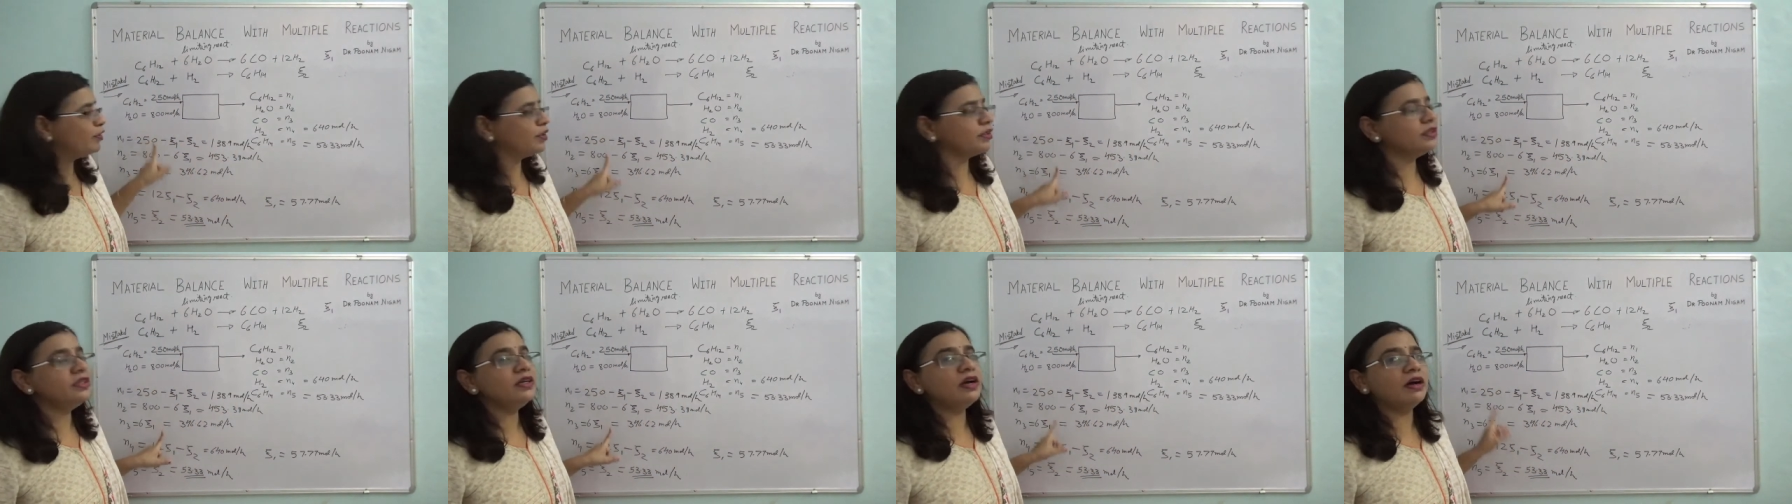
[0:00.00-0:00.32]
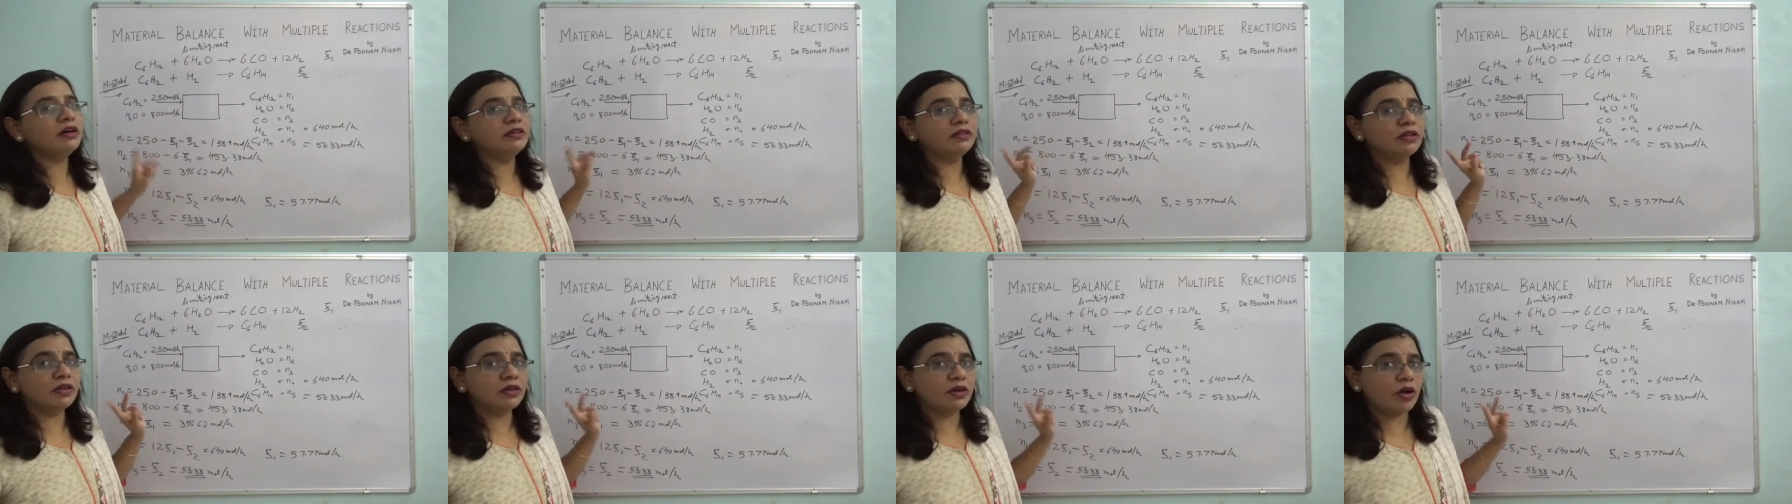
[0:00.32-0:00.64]
for the
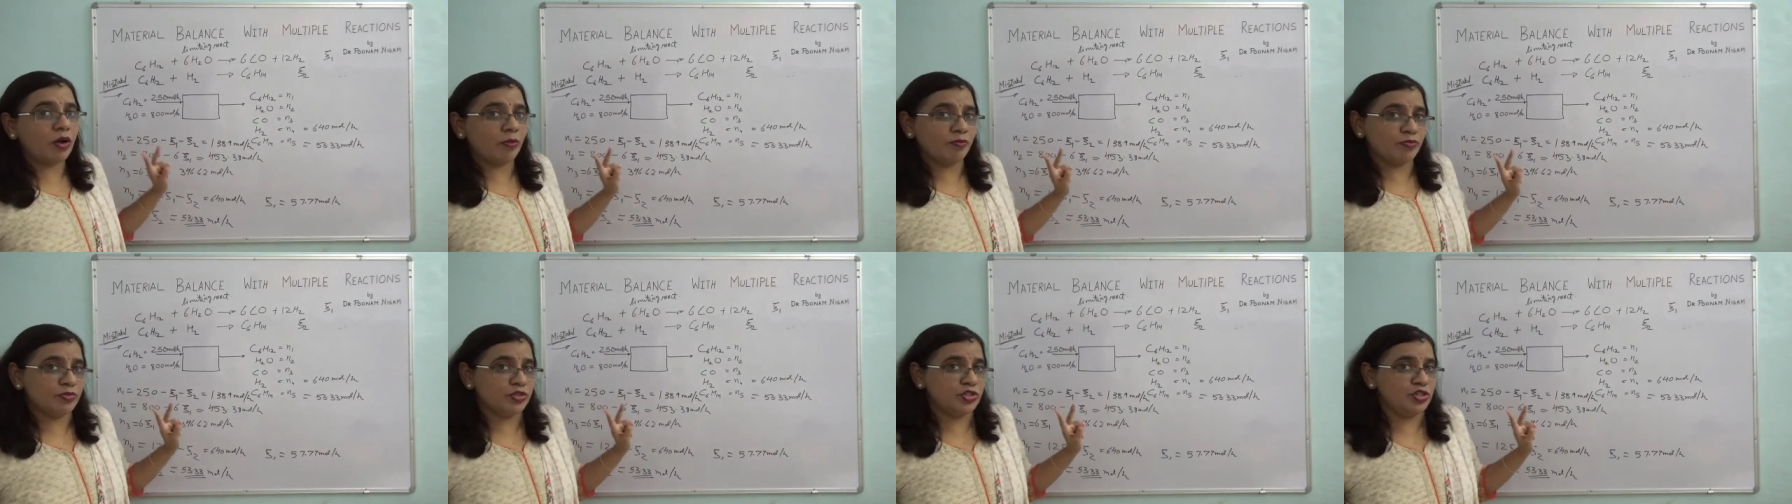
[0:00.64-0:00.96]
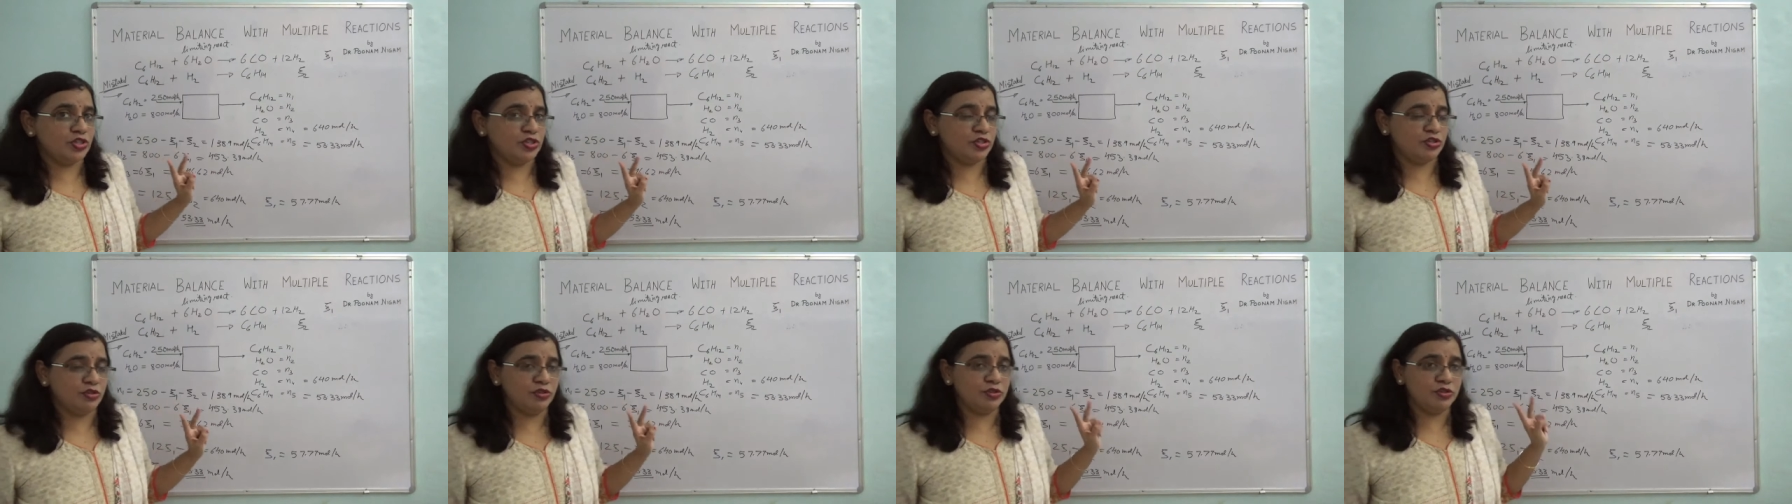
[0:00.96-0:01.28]
other
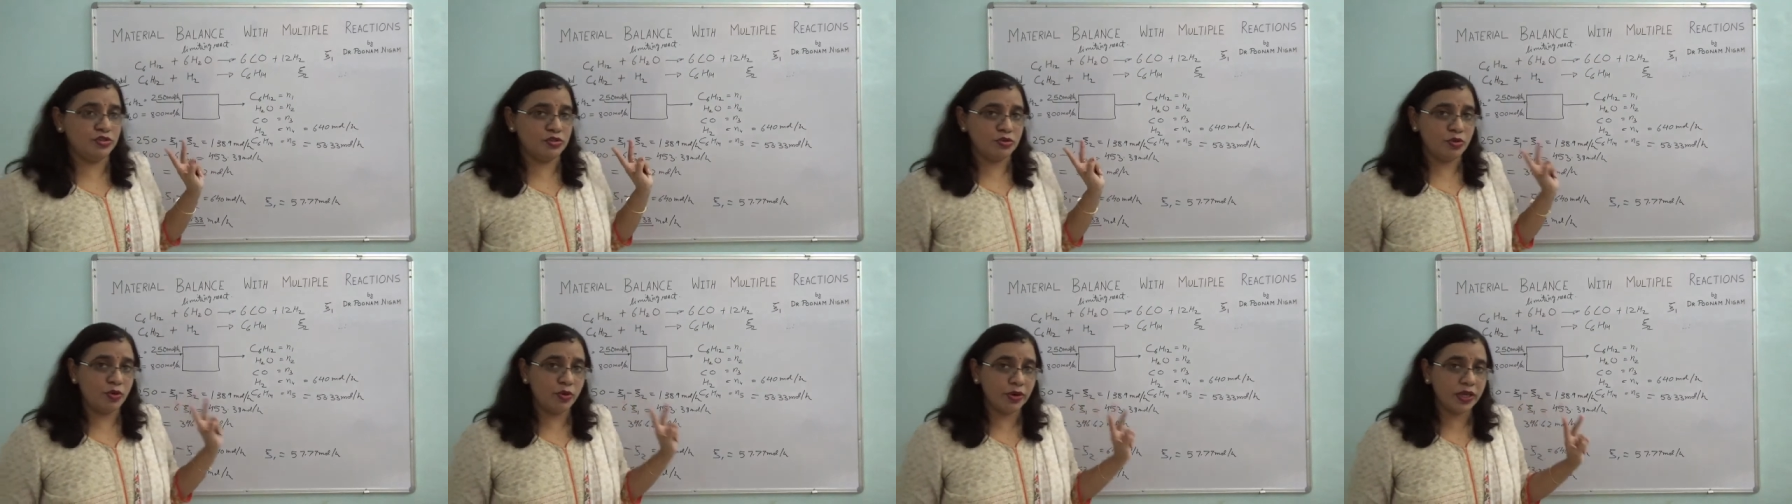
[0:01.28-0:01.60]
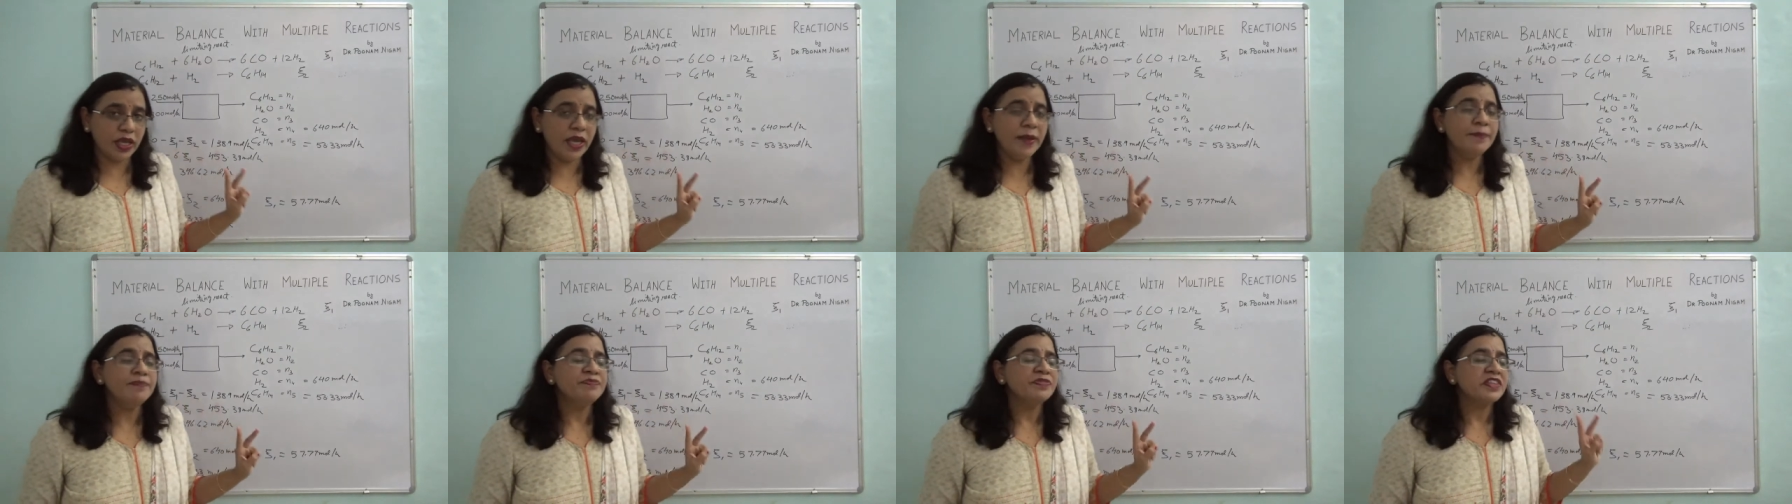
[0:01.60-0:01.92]
compositions,
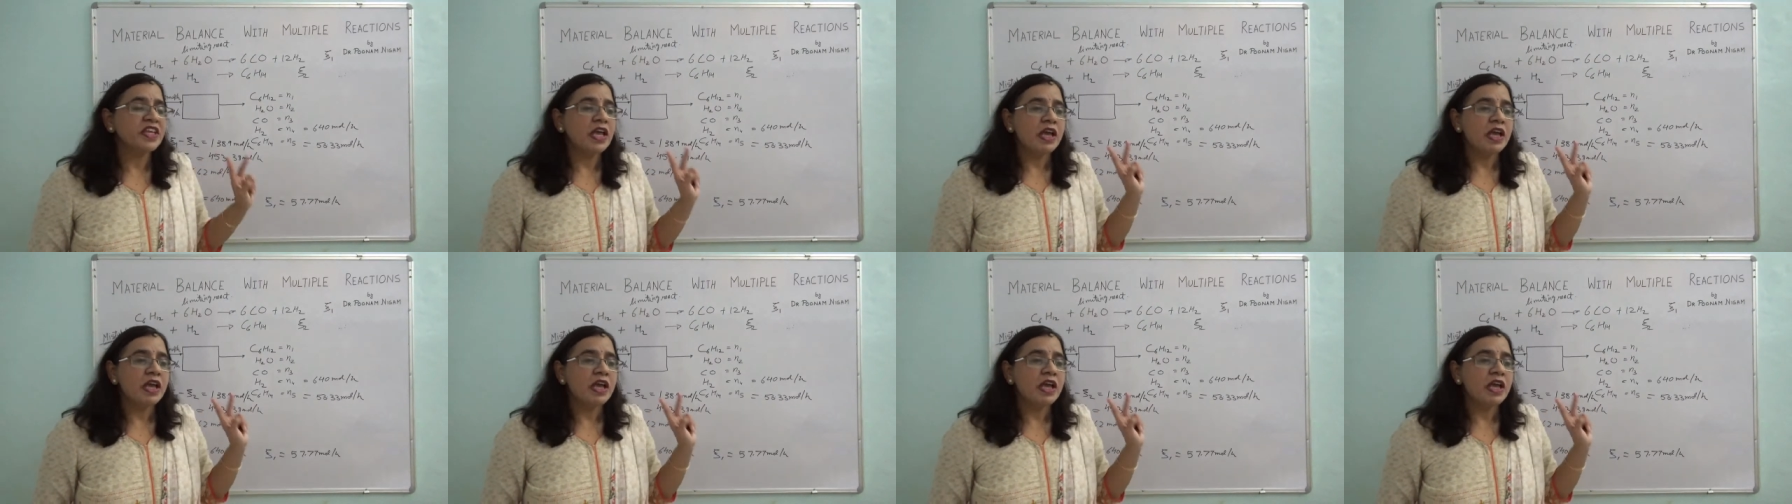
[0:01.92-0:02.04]
okay,